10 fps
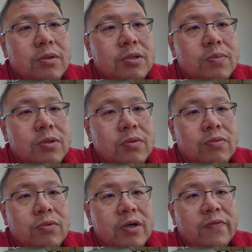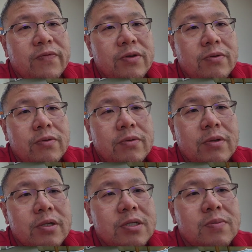I'll just put on wide view.
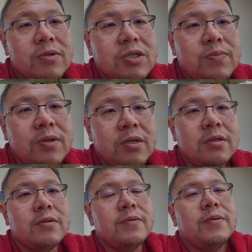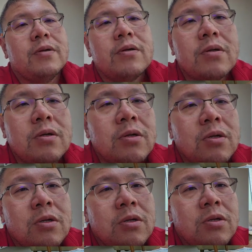That's much better.
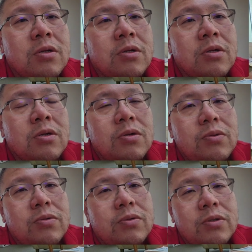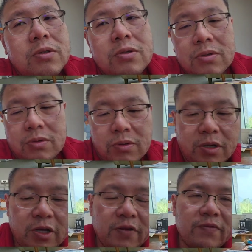Cool. So
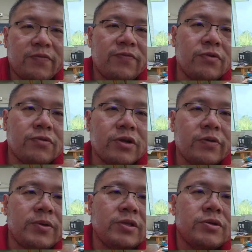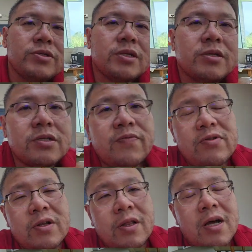I have the phone. I've been using this
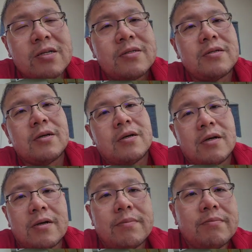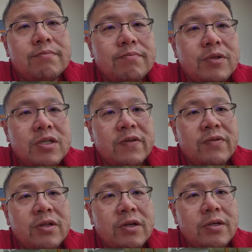for the last
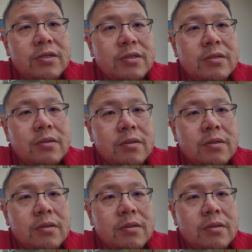7 days.